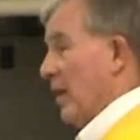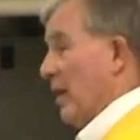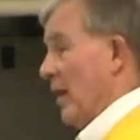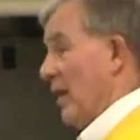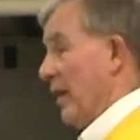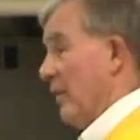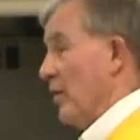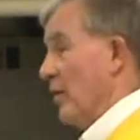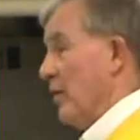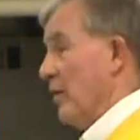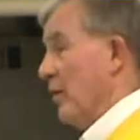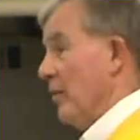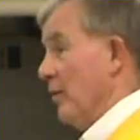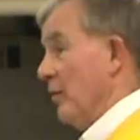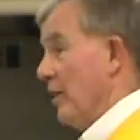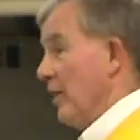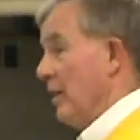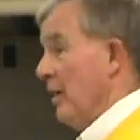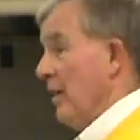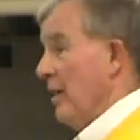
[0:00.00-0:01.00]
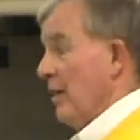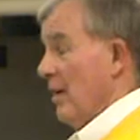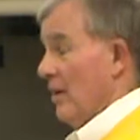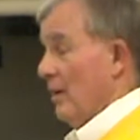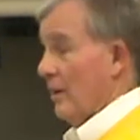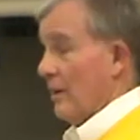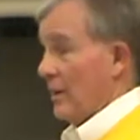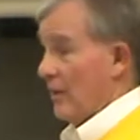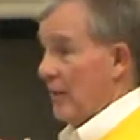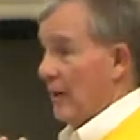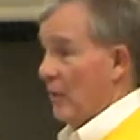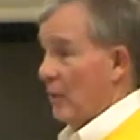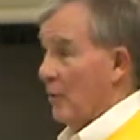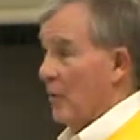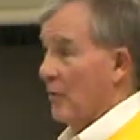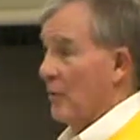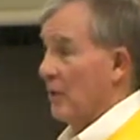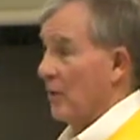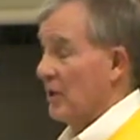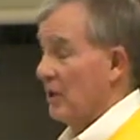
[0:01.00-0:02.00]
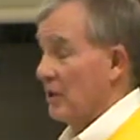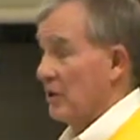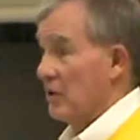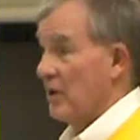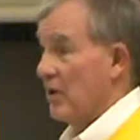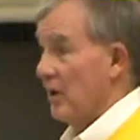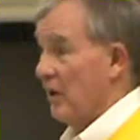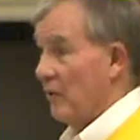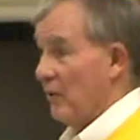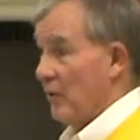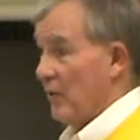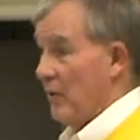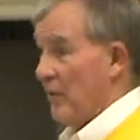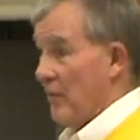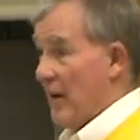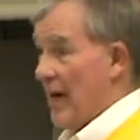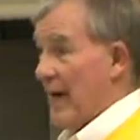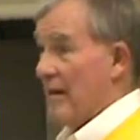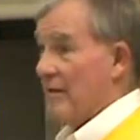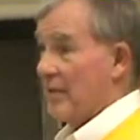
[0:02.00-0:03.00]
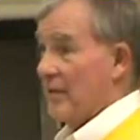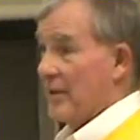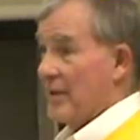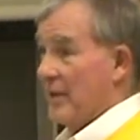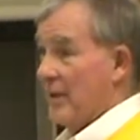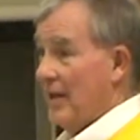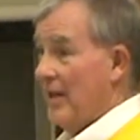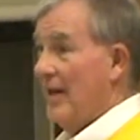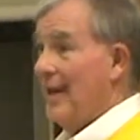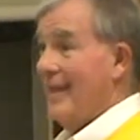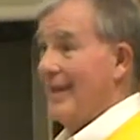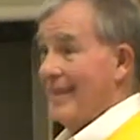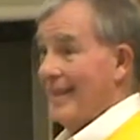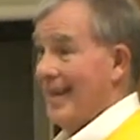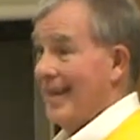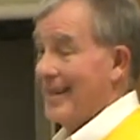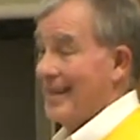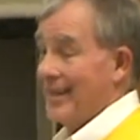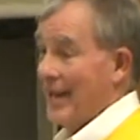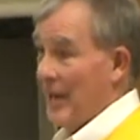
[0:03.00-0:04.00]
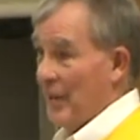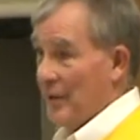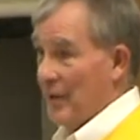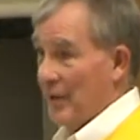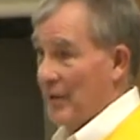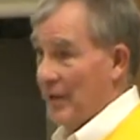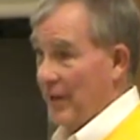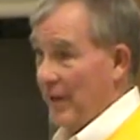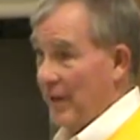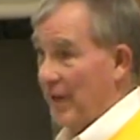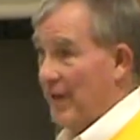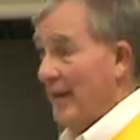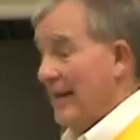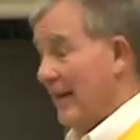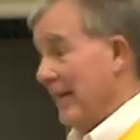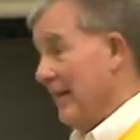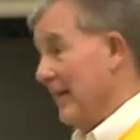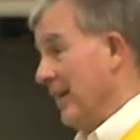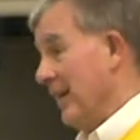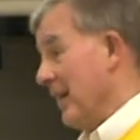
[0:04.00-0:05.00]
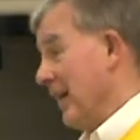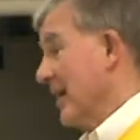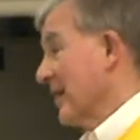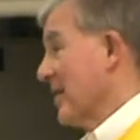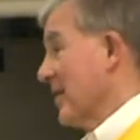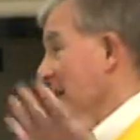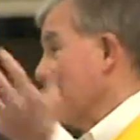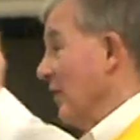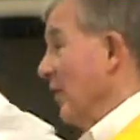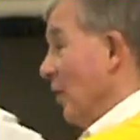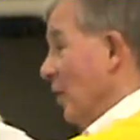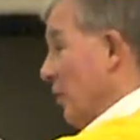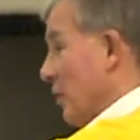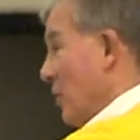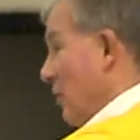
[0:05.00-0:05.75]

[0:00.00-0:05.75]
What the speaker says: a labor union, or they were petitioning for democracy, that type of thing. And then they send those